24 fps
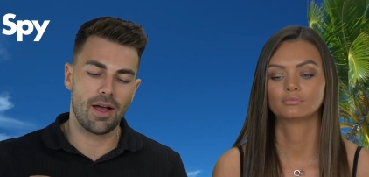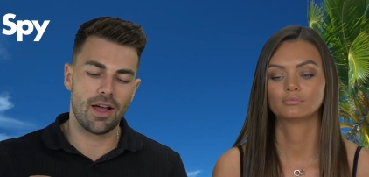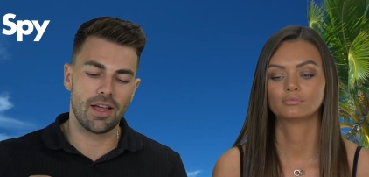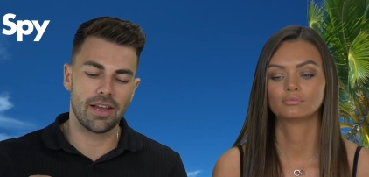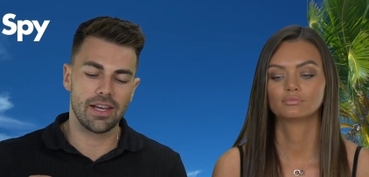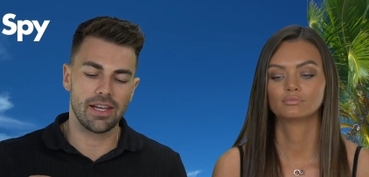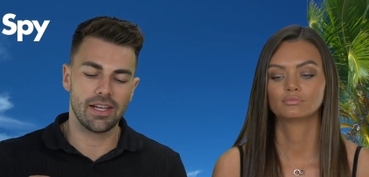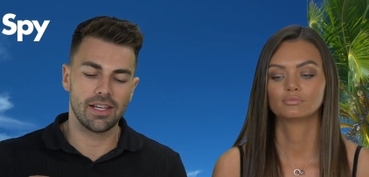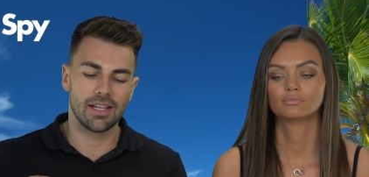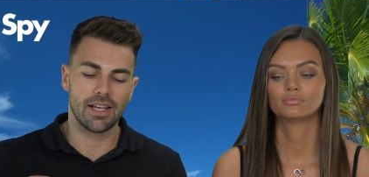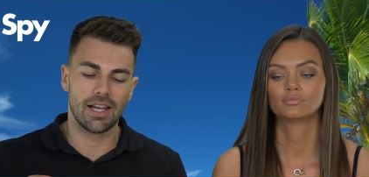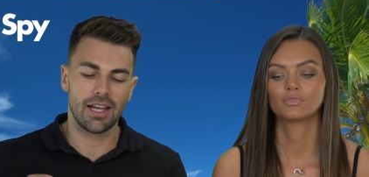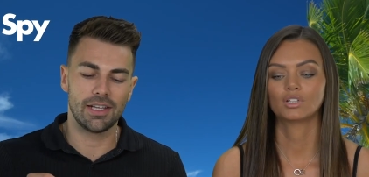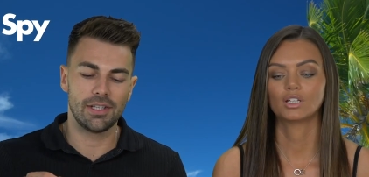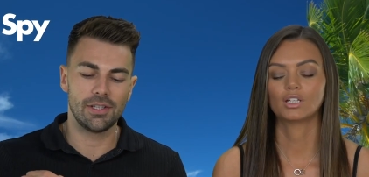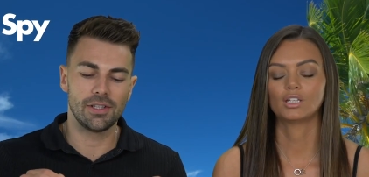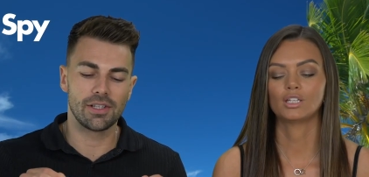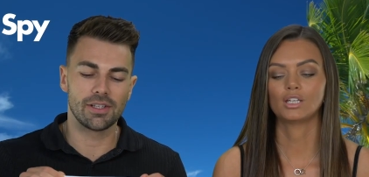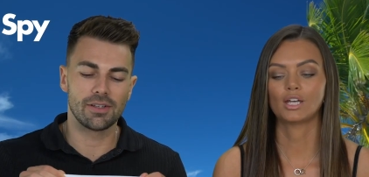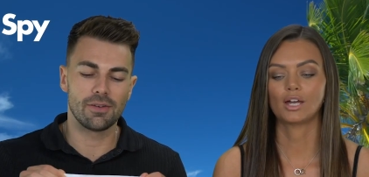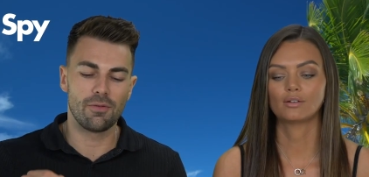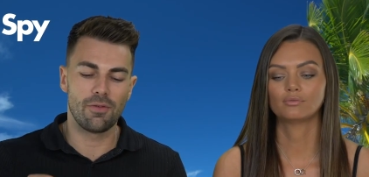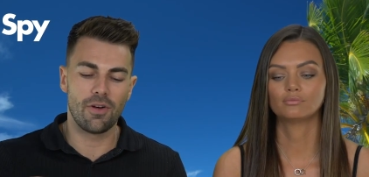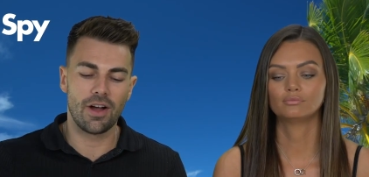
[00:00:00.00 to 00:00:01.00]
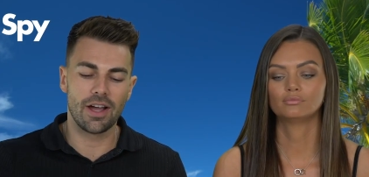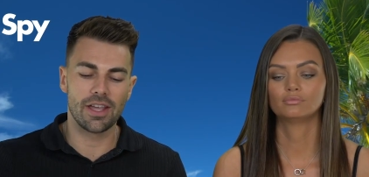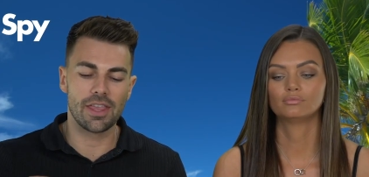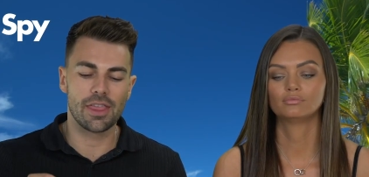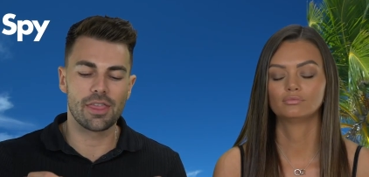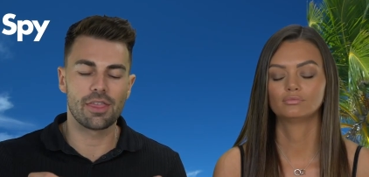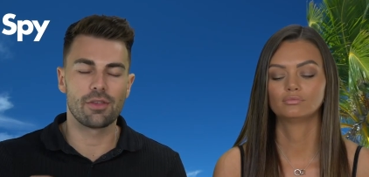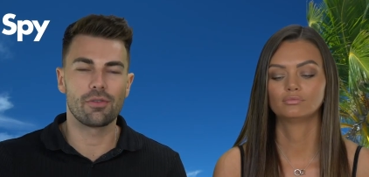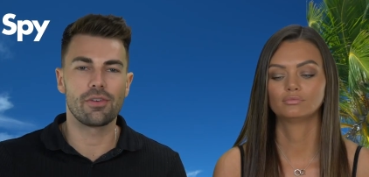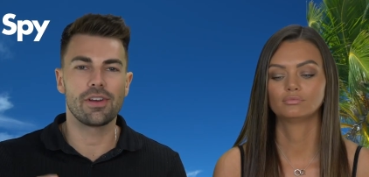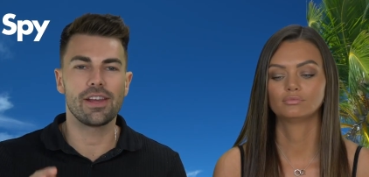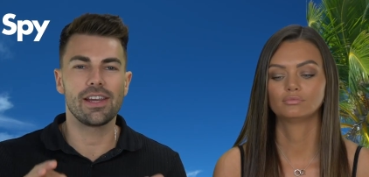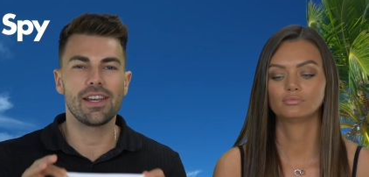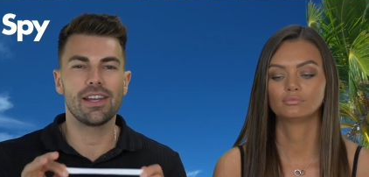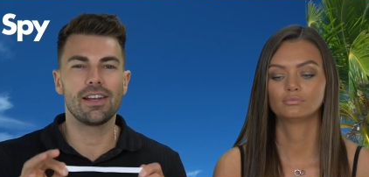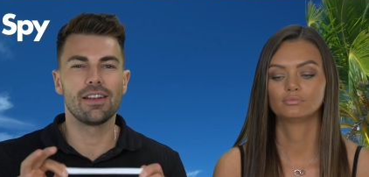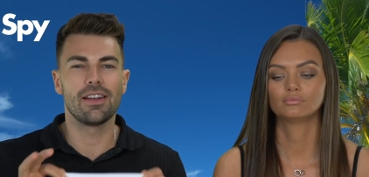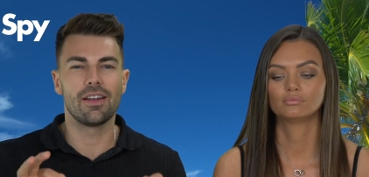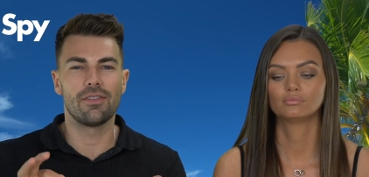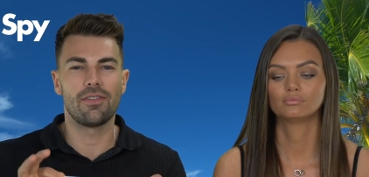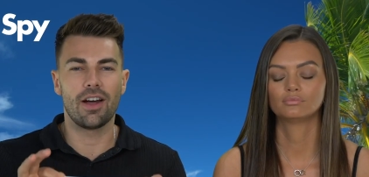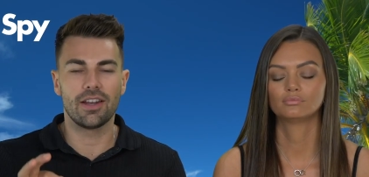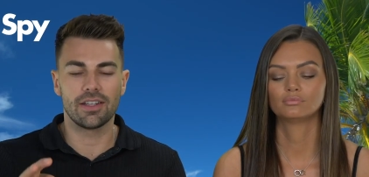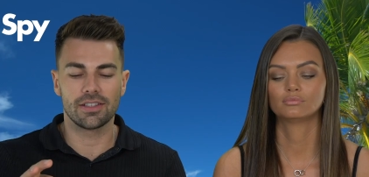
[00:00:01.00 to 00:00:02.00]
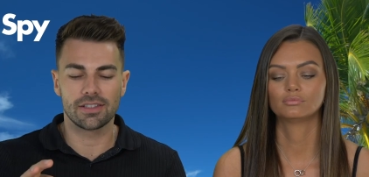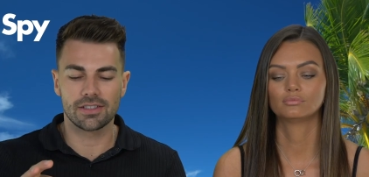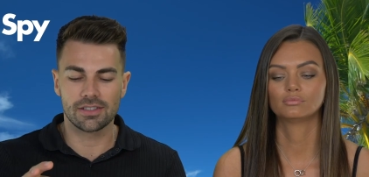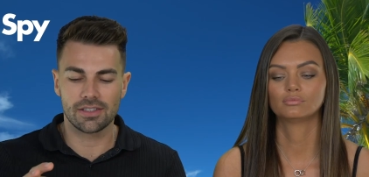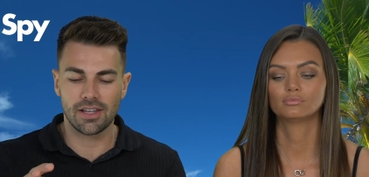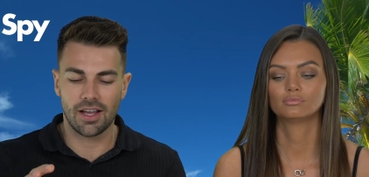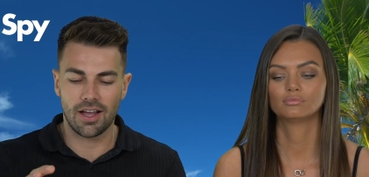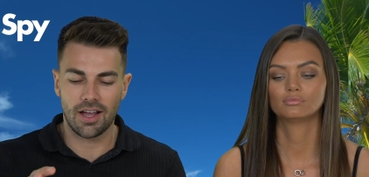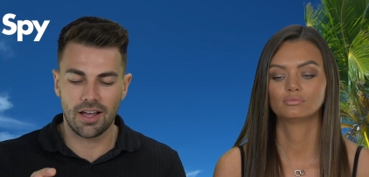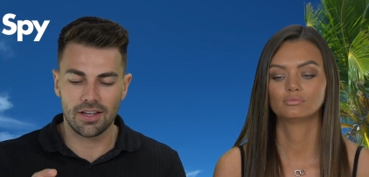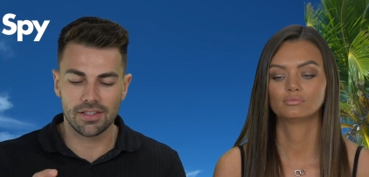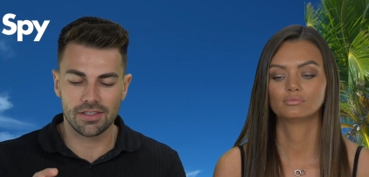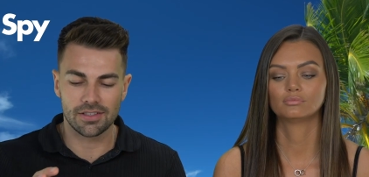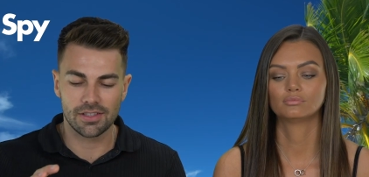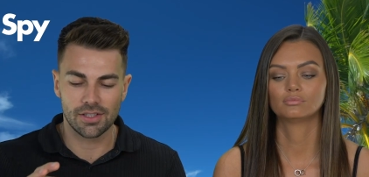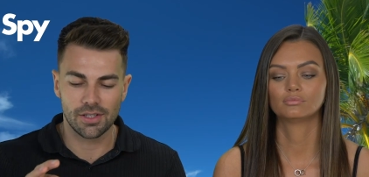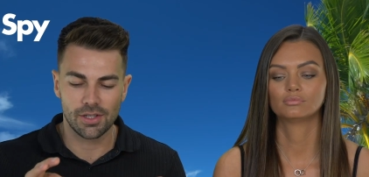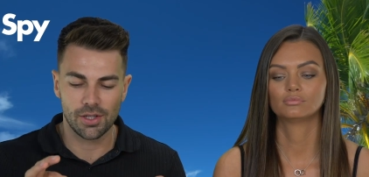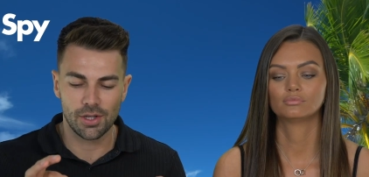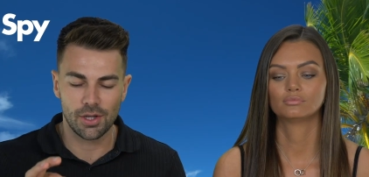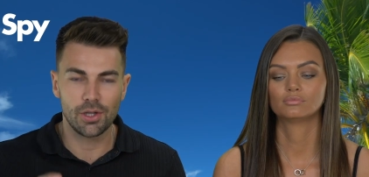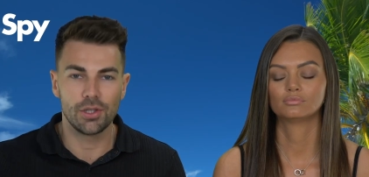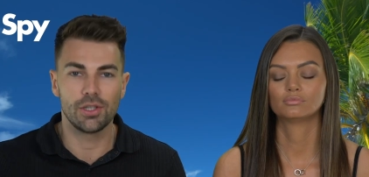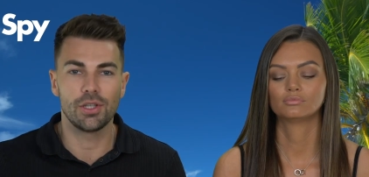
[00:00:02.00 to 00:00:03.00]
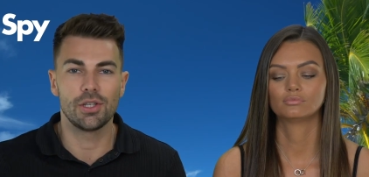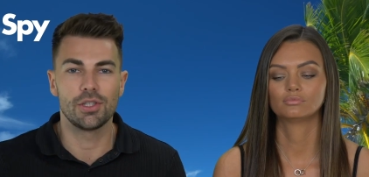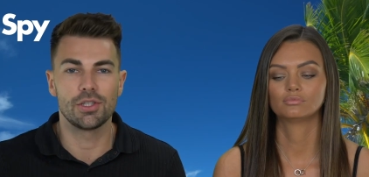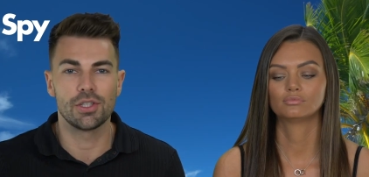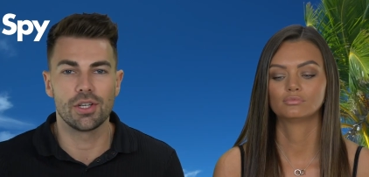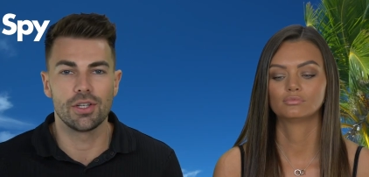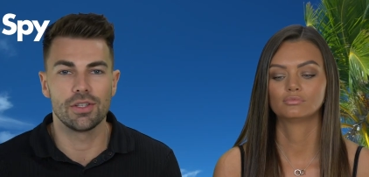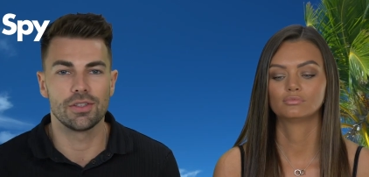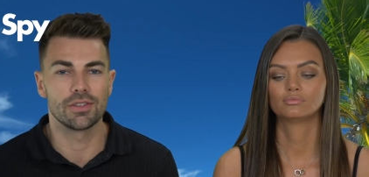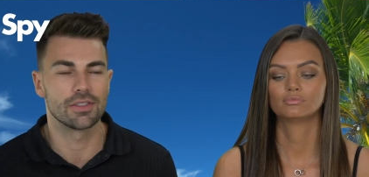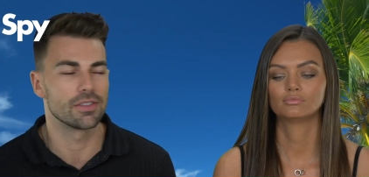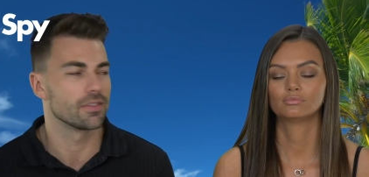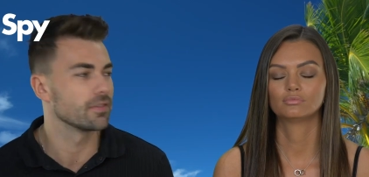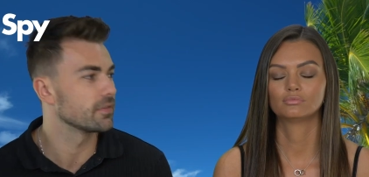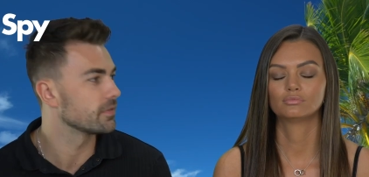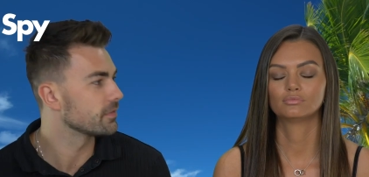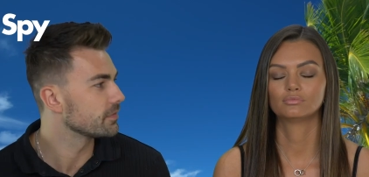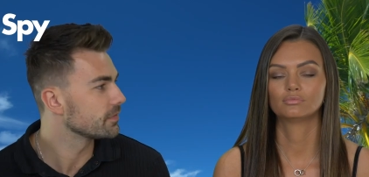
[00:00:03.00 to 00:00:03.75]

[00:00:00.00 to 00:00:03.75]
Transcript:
Speaker 1: party and you can yeah. invite three Love Island stars. Who do you choose?